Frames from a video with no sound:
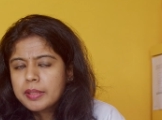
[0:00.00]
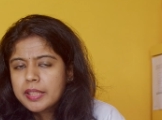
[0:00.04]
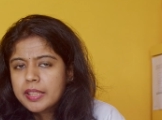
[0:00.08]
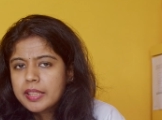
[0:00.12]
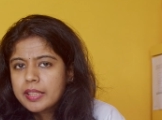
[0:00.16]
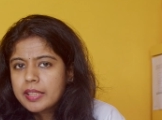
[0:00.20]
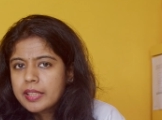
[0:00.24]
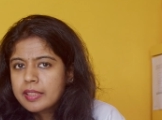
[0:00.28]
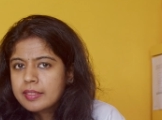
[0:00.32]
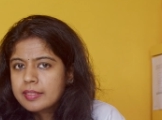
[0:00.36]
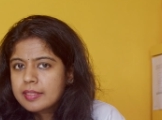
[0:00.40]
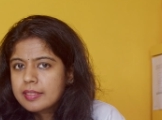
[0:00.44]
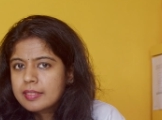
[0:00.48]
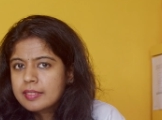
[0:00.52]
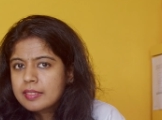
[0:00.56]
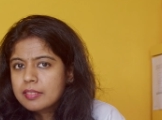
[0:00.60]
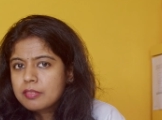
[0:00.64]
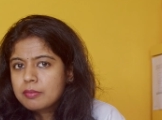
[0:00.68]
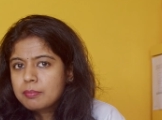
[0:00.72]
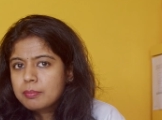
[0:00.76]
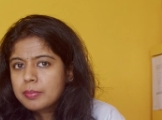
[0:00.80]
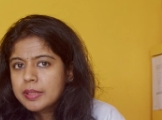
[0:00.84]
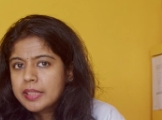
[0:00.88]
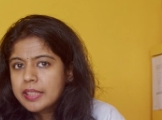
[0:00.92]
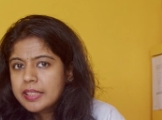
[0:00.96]
pain,
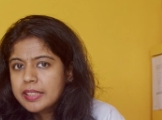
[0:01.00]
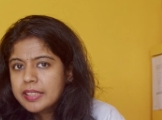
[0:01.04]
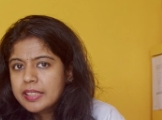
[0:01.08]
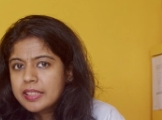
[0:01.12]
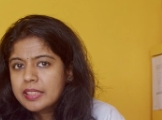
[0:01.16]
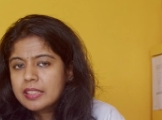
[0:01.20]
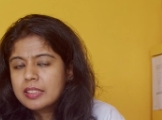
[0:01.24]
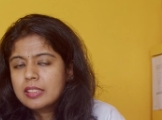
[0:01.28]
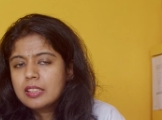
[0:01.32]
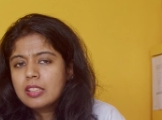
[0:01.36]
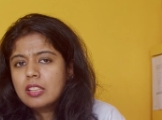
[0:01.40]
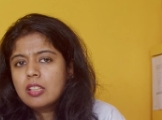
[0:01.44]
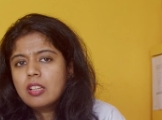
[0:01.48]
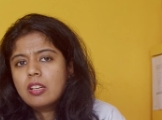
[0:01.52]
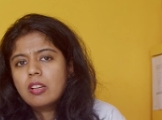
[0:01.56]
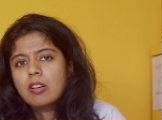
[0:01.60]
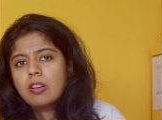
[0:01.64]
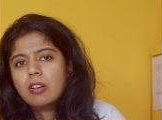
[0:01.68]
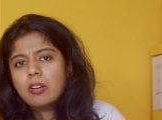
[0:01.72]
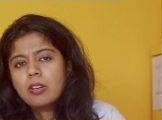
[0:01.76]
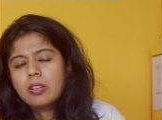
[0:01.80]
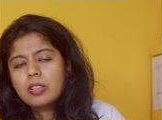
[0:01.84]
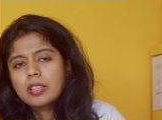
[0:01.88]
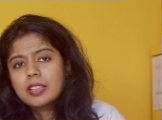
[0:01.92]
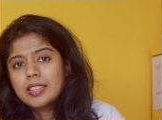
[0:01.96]
excessive bleeding,
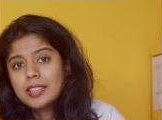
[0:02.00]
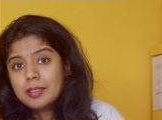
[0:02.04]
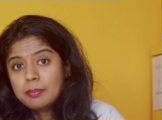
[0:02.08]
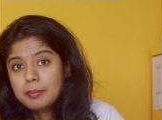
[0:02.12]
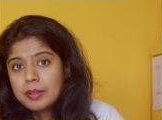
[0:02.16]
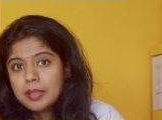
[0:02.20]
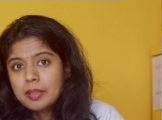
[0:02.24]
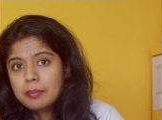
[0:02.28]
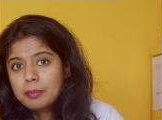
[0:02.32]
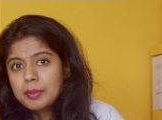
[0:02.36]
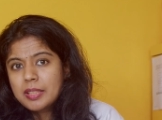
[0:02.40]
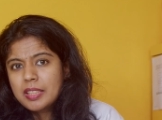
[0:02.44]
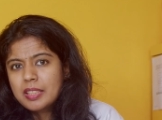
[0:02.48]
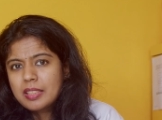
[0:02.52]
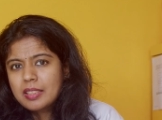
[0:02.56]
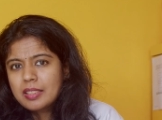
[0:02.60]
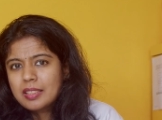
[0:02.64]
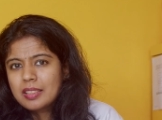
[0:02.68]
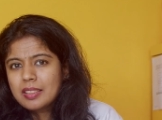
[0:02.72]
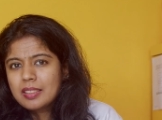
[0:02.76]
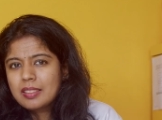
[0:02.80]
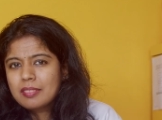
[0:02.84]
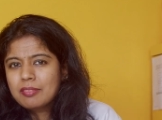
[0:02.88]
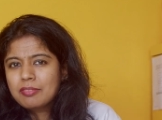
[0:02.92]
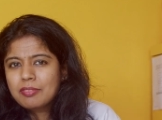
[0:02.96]
or there may be
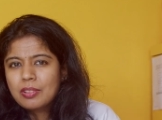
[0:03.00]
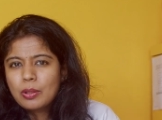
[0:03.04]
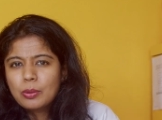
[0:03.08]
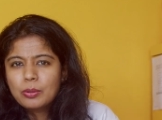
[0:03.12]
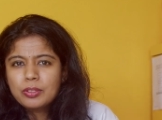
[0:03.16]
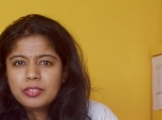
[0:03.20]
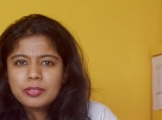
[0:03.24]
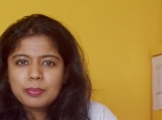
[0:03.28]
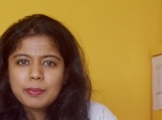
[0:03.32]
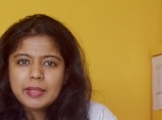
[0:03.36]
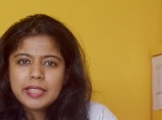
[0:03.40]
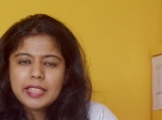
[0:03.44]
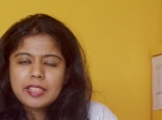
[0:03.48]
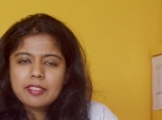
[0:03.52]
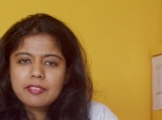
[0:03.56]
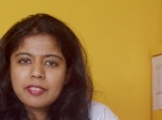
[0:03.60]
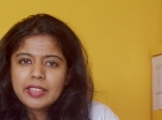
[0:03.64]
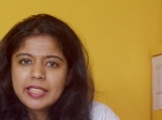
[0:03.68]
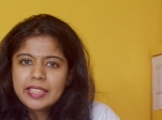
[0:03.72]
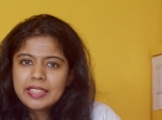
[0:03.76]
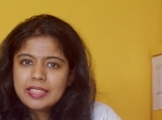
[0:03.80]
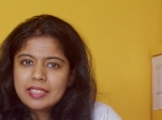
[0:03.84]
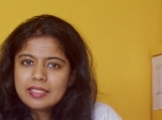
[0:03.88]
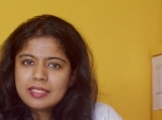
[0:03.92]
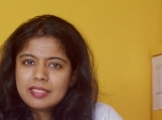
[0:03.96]
foul smelling
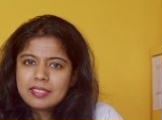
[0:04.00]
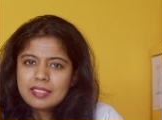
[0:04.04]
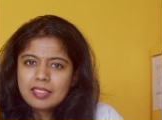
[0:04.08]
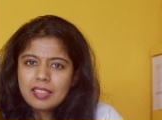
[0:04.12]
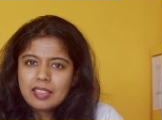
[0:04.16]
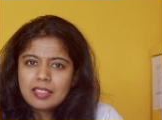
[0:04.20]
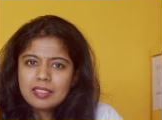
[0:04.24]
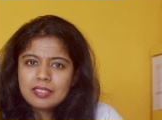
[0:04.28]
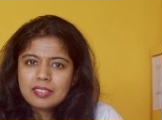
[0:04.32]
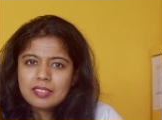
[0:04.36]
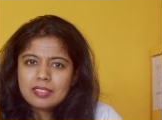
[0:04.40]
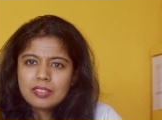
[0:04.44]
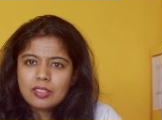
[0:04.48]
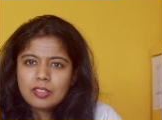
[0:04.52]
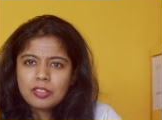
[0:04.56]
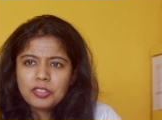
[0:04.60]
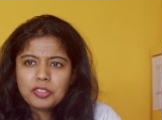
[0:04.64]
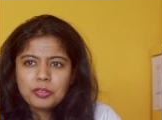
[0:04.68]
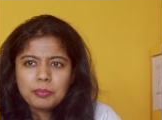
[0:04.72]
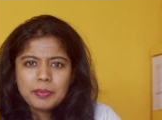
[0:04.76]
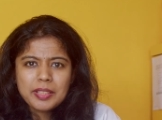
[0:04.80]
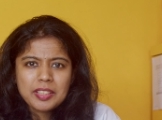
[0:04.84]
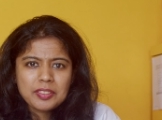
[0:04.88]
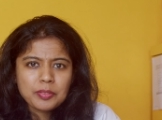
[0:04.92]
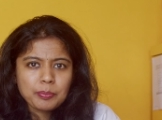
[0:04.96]
white discharge, or
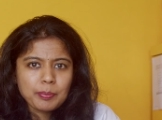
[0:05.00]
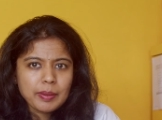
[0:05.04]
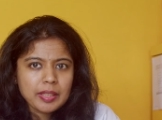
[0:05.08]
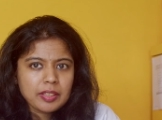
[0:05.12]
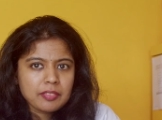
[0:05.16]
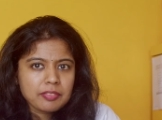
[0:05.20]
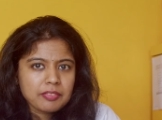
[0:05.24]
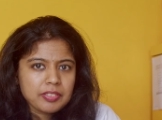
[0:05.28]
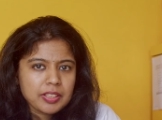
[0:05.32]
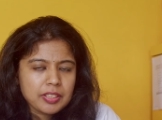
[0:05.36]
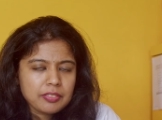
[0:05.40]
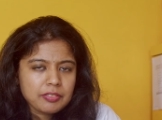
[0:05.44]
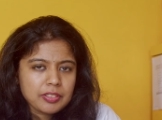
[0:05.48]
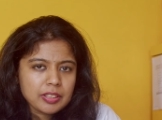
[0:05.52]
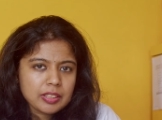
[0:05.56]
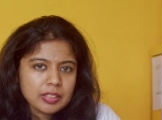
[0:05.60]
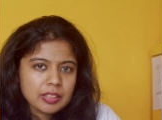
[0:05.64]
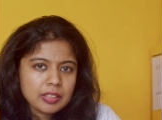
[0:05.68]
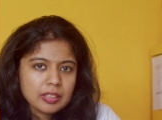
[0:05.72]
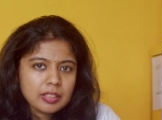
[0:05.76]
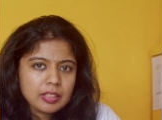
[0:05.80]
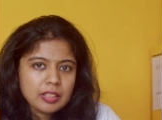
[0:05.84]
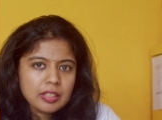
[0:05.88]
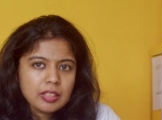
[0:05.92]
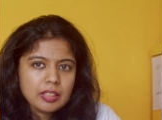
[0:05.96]
you may expect
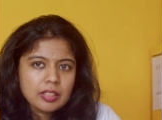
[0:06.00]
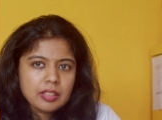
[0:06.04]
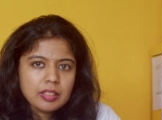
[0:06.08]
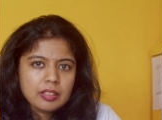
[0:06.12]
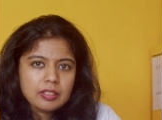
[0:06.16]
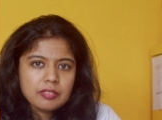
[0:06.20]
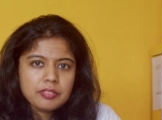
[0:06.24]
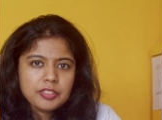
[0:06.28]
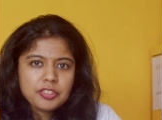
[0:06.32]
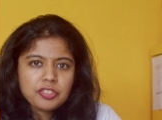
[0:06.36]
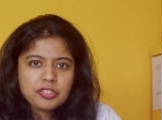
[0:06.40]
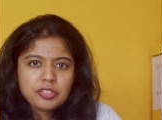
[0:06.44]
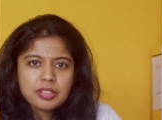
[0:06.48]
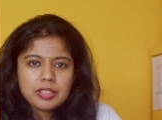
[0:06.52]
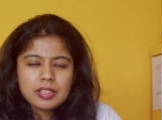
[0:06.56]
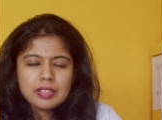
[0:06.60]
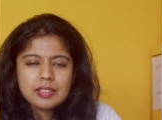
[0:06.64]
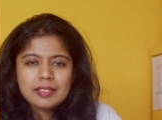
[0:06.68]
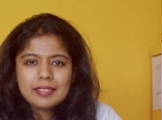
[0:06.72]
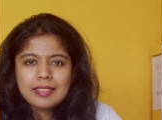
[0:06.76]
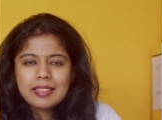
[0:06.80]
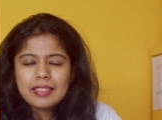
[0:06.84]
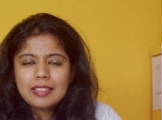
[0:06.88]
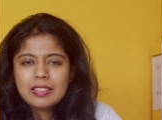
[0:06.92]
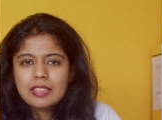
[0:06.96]
fever with
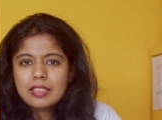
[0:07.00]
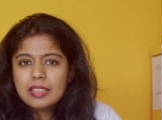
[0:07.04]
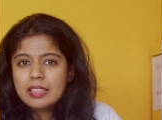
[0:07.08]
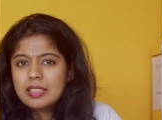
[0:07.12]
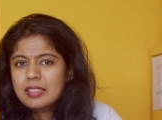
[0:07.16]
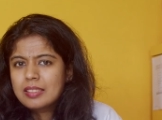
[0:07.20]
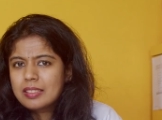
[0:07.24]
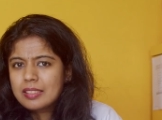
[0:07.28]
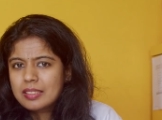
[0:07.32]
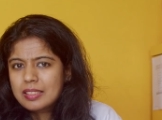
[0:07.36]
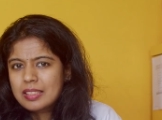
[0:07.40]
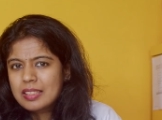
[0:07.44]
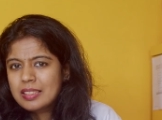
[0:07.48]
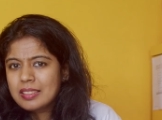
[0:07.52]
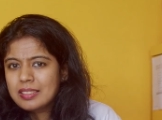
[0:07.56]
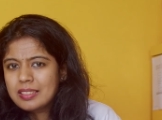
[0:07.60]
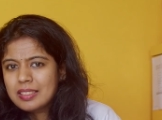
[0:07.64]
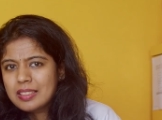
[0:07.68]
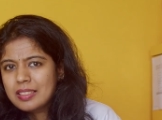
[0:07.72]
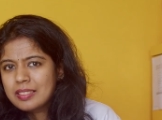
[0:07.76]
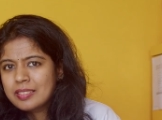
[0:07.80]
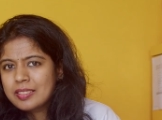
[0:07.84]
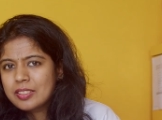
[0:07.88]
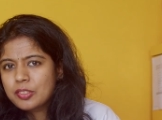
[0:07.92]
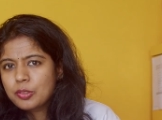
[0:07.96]
chills. And in
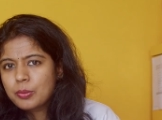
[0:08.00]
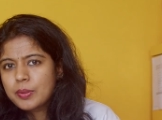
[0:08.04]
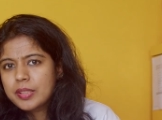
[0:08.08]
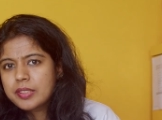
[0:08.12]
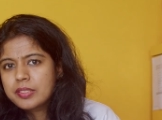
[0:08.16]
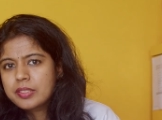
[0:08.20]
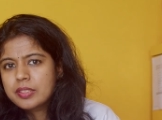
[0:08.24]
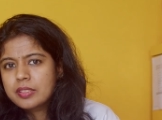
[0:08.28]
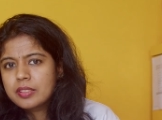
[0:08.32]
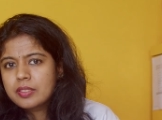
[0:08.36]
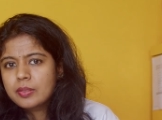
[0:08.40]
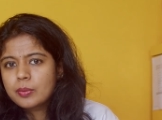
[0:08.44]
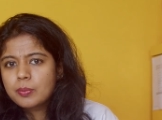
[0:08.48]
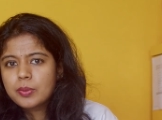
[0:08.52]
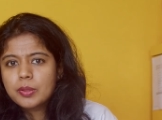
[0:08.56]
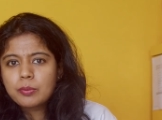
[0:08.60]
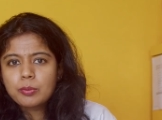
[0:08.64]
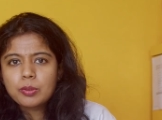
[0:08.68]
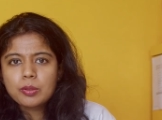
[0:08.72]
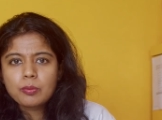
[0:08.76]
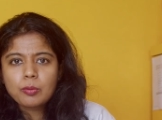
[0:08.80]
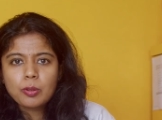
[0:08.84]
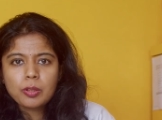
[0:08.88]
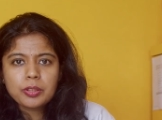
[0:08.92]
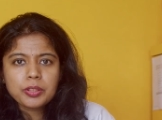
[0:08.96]
these situations, we
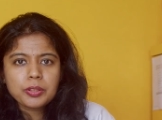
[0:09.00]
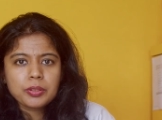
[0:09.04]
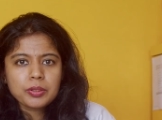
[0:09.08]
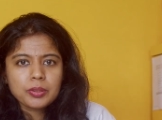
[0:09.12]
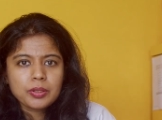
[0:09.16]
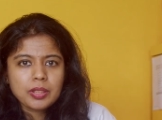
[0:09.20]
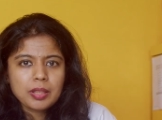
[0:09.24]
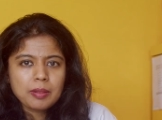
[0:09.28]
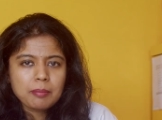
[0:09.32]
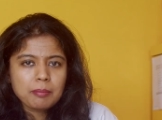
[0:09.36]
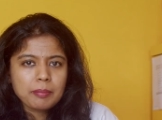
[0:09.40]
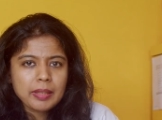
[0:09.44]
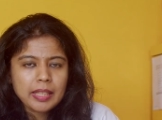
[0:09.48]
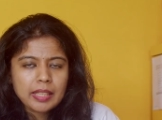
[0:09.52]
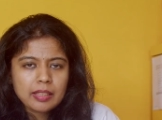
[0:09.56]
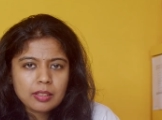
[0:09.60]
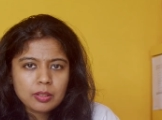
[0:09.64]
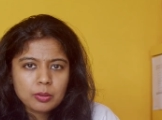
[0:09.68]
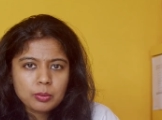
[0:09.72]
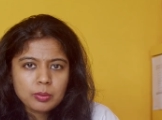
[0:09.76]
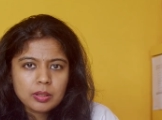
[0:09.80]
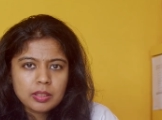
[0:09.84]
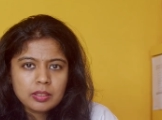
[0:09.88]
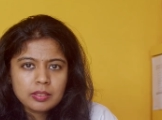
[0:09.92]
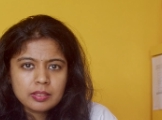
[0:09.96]
would want you to come back
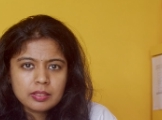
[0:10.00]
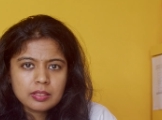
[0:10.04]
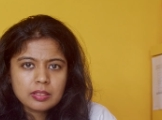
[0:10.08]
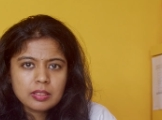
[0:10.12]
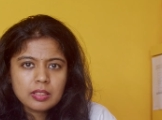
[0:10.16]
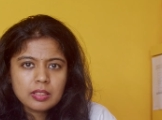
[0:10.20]
to us